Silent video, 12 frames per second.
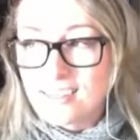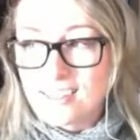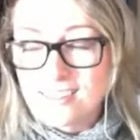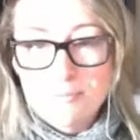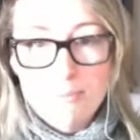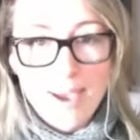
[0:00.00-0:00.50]

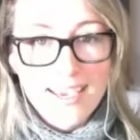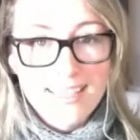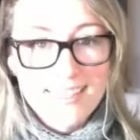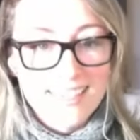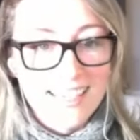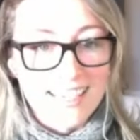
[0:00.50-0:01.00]
It's
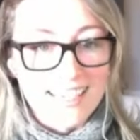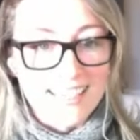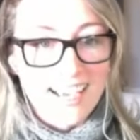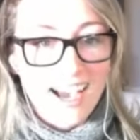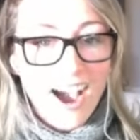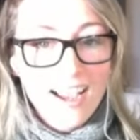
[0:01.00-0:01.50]
amazing.
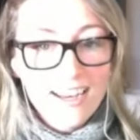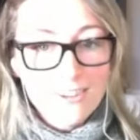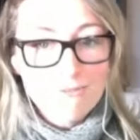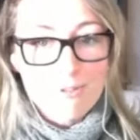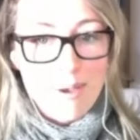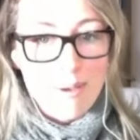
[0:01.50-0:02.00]
I
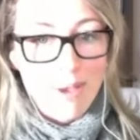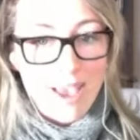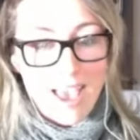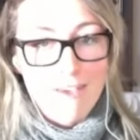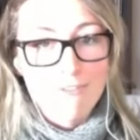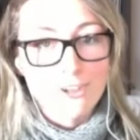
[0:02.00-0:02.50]
don't remember
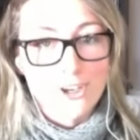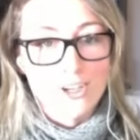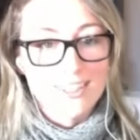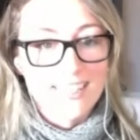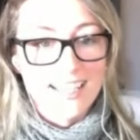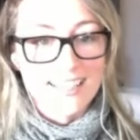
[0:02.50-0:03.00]
ever
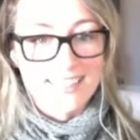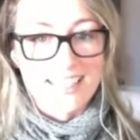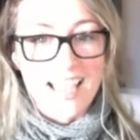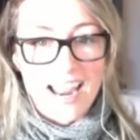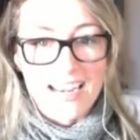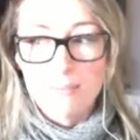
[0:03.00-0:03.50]
contacting
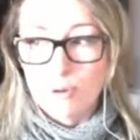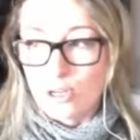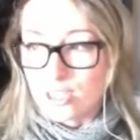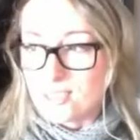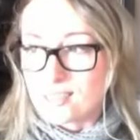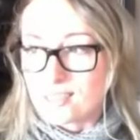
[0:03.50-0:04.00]

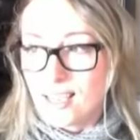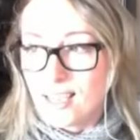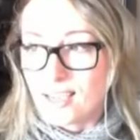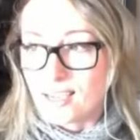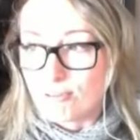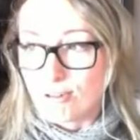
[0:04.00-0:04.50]
anybody and
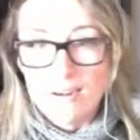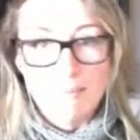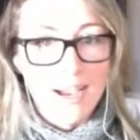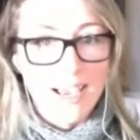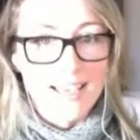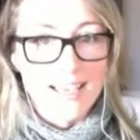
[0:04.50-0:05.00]
saying, write
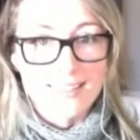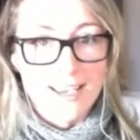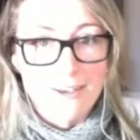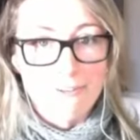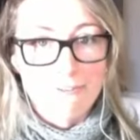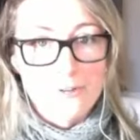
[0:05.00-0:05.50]
my
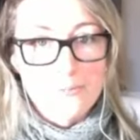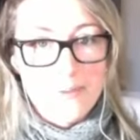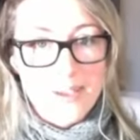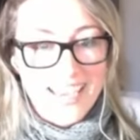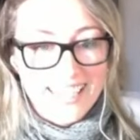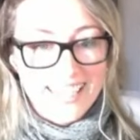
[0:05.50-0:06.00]
essay for
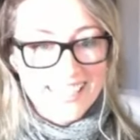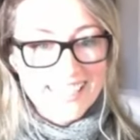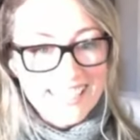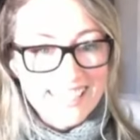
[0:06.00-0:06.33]
me.